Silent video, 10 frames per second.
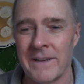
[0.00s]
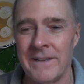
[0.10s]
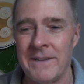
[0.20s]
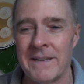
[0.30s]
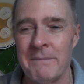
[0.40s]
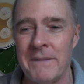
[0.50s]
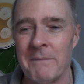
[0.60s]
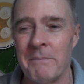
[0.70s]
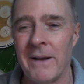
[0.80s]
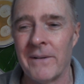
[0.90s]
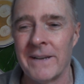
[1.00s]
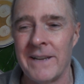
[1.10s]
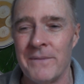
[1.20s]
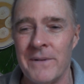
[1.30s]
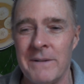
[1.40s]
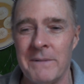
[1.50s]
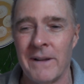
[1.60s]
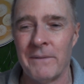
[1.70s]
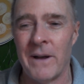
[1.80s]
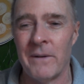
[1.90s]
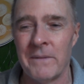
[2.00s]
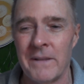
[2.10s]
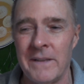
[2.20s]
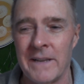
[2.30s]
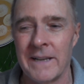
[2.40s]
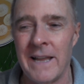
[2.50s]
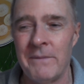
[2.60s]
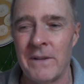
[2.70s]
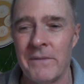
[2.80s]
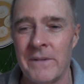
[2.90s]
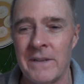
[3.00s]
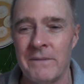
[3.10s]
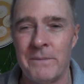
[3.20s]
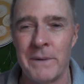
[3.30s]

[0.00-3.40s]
can you get me a balcony room and you can have your